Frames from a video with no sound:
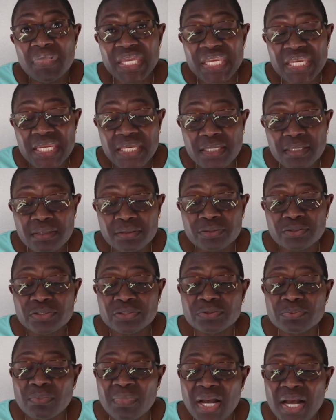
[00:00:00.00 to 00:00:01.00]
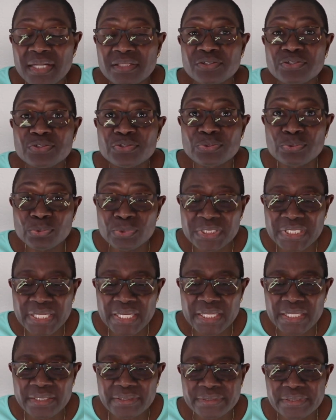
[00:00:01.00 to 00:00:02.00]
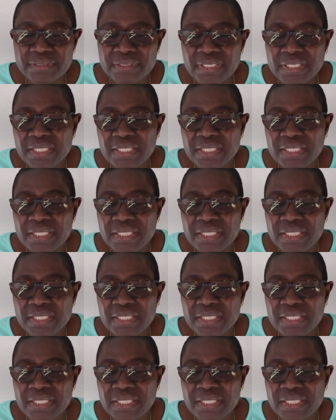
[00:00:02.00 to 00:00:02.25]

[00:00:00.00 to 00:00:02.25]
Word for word: Many smart suitcases